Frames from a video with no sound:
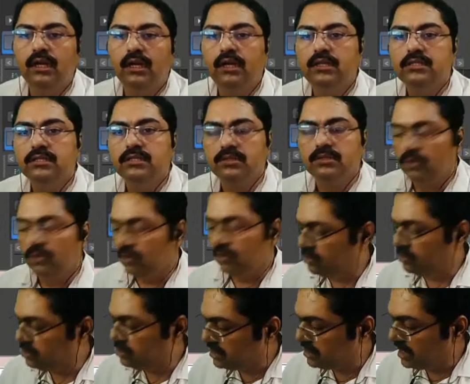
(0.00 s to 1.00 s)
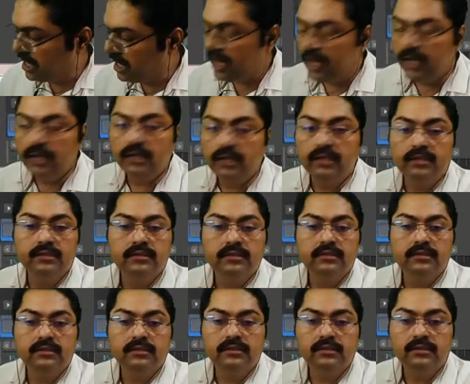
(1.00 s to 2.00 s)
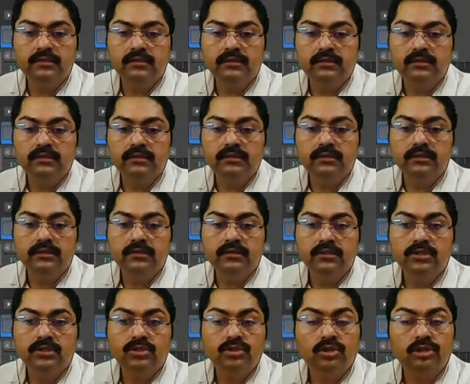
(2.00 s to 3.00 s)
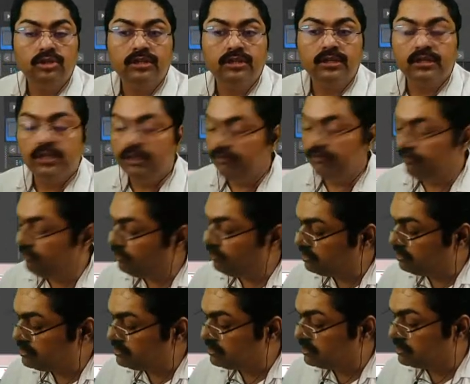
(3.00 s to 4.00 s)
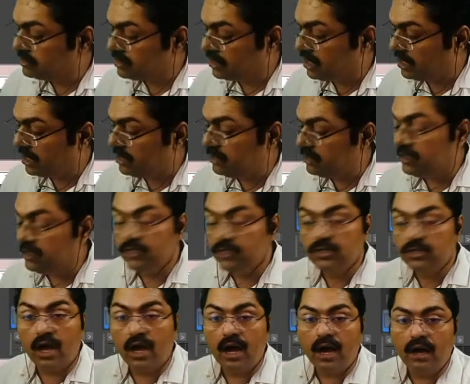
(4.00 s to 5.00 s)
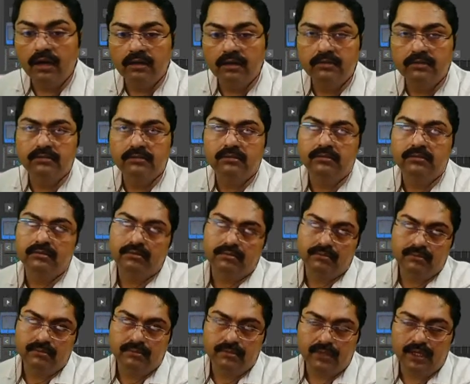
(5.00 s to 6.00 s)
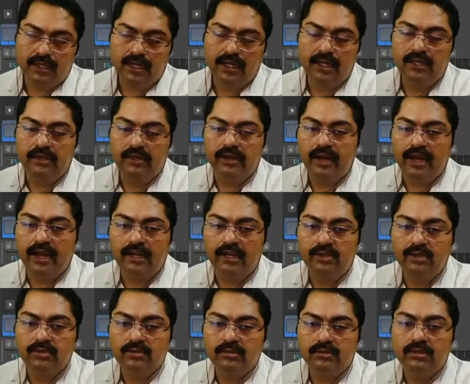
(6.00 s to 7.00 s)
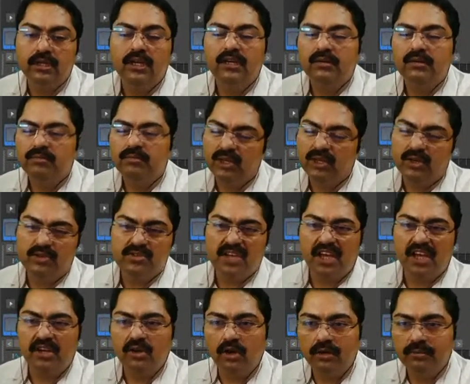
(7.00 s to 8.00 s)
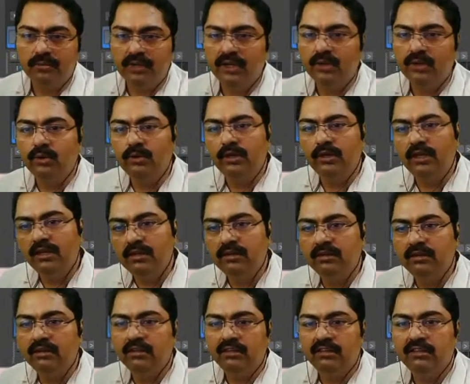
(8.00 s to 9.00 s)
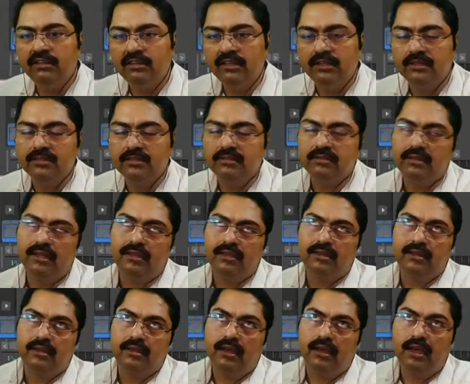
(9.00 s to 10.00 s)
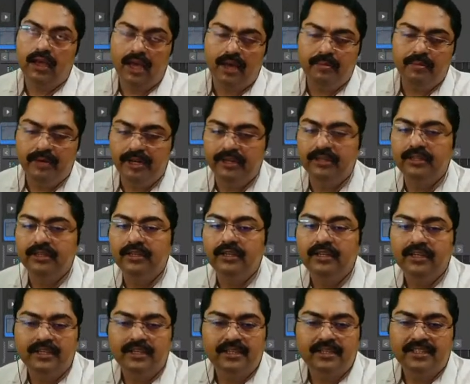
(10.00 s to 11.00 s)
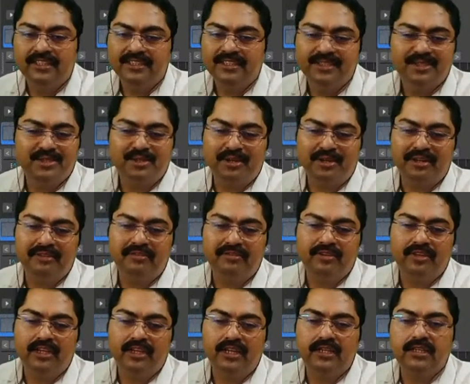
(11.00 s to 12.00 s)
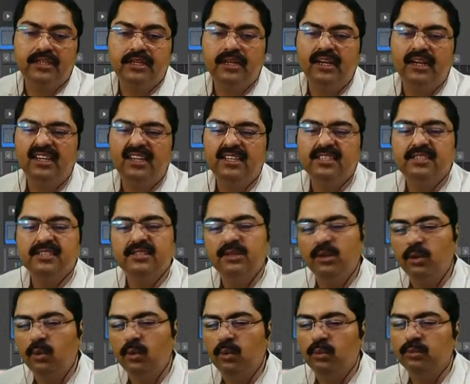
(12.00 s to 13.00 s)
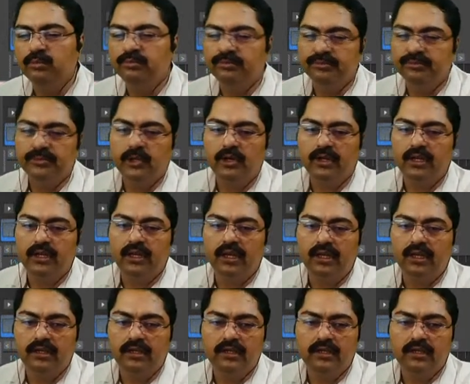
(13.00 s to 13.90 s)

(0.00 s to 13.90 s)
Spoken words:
Let's go to scale. Shortcut key for scale is R. I rarely use because I normally go here, here, yes, the habit. Sorry for that. Slow. Okay.